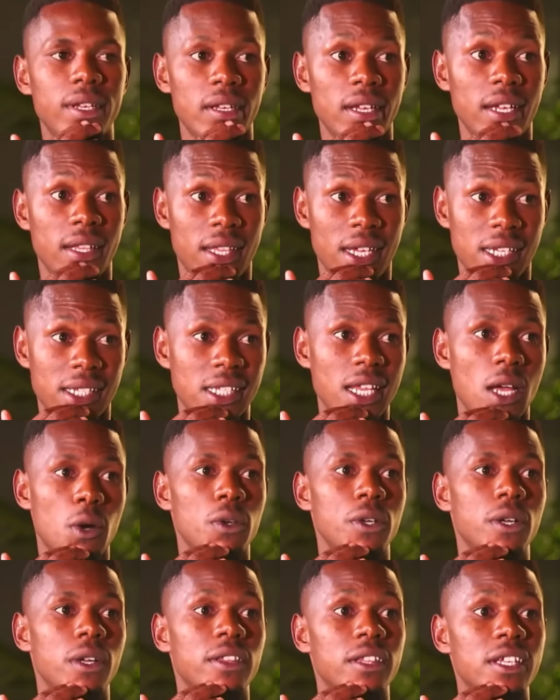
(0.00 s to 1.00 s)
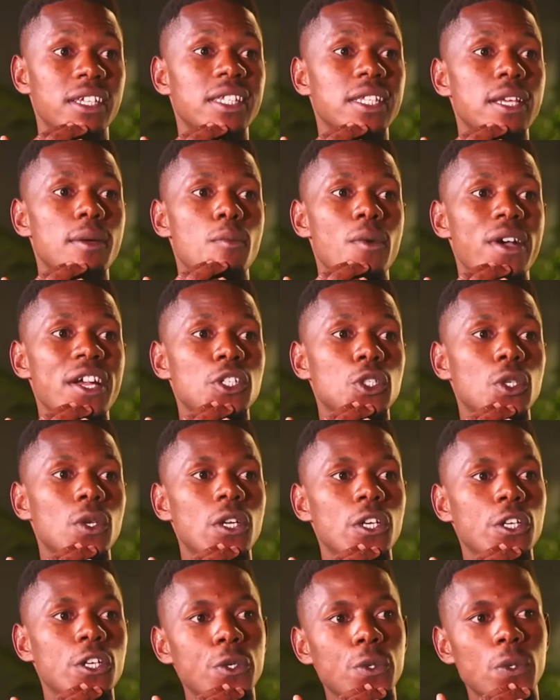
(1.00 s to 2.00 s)
And that's how, we, the same way I
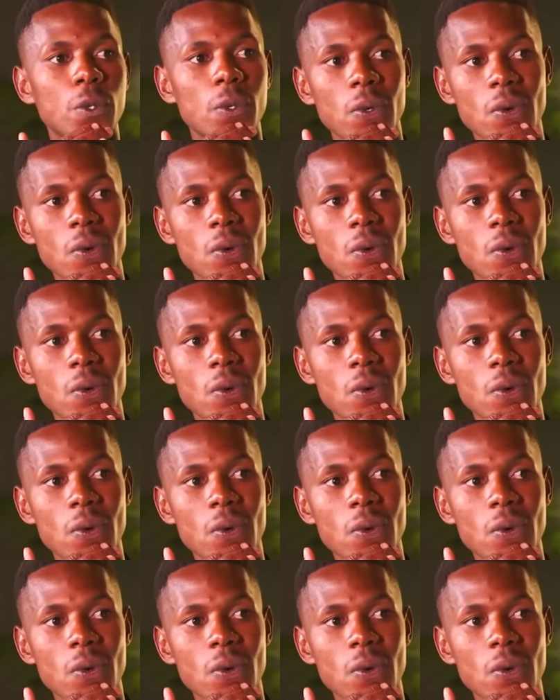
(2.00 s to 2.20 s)
told you,